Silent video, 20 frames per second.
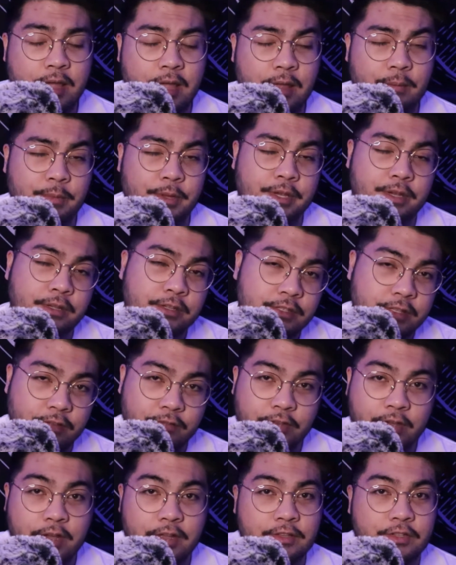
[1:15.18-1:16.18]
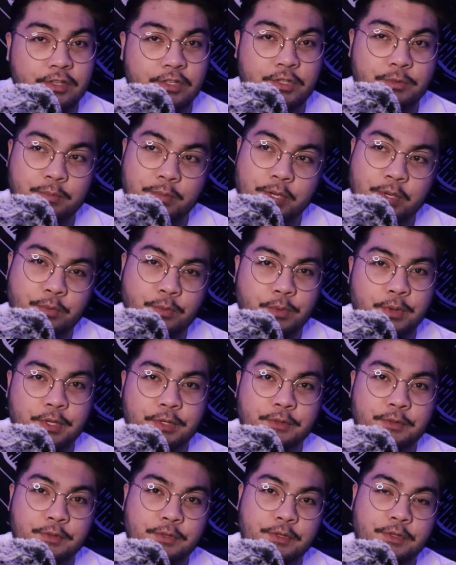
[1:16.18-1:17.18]
and because they've got such big
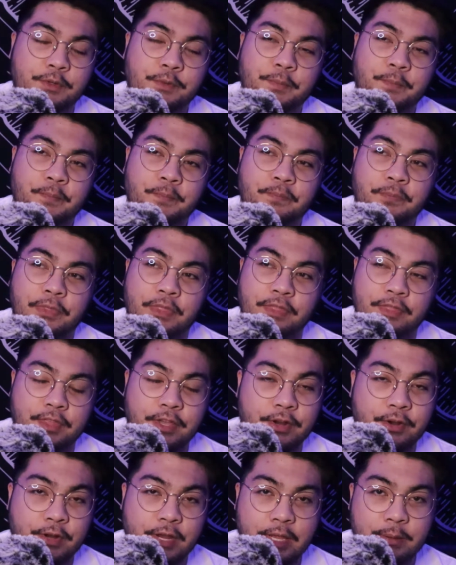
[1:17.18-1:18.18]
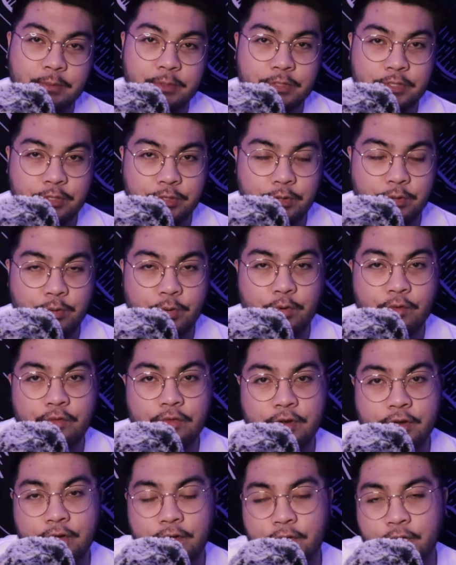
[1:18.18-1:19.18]
wheels, they are able to go
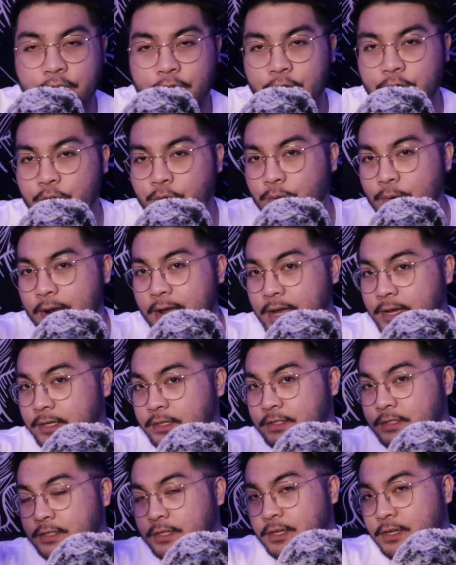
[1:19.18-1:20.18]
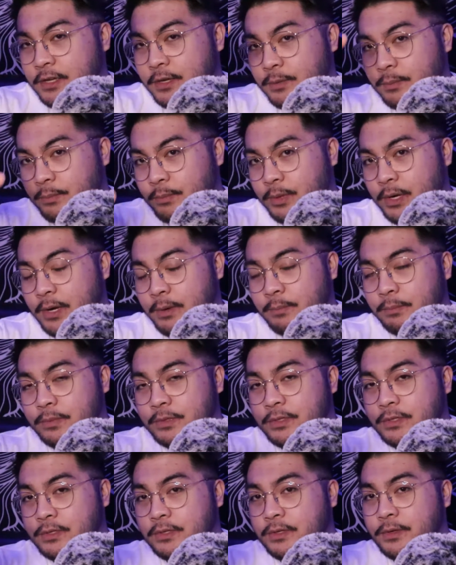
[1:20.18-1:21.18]
over cracks,
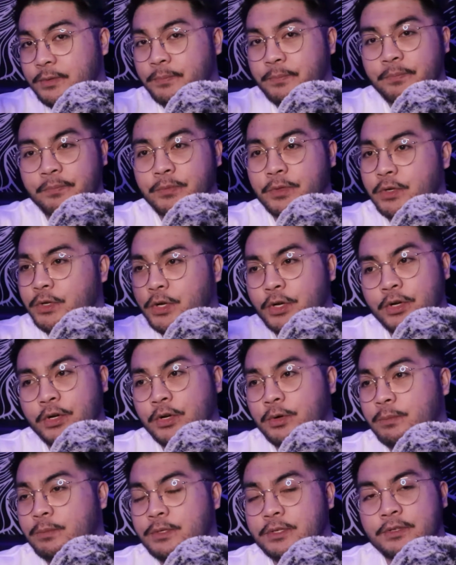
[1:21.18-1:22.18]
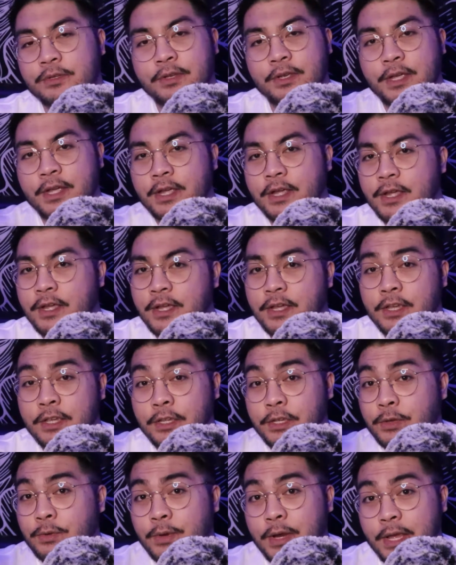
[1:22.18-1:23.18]
bumps, curbs,
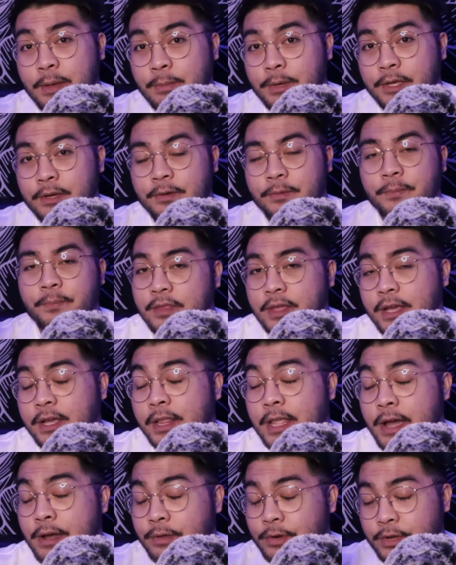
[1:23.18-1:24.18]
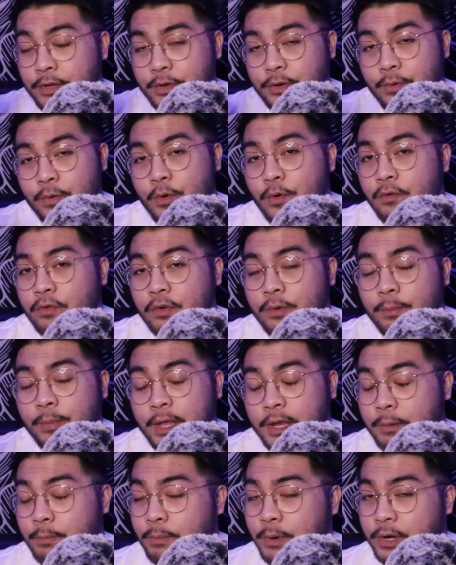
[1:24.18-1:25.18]
you name it. They allow you to go over them
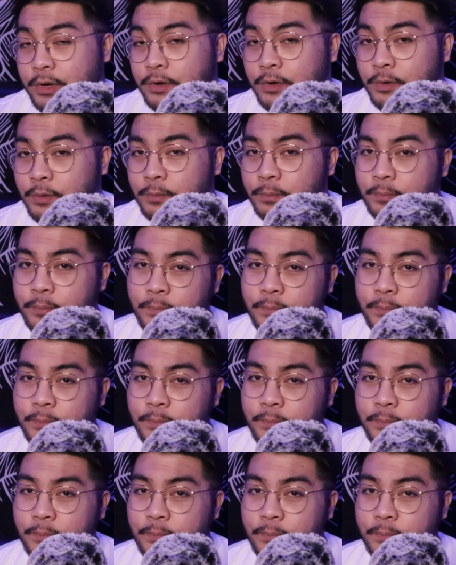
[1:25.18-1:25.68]
like butter,